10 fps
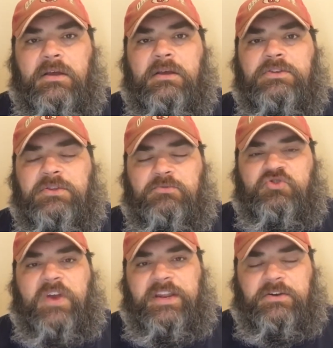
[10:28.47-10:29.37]
some
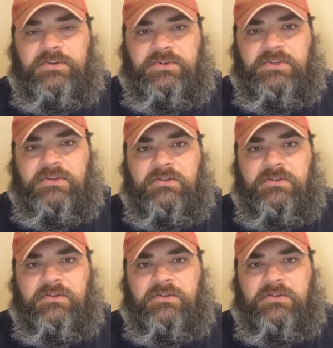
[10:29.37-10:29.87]
trainers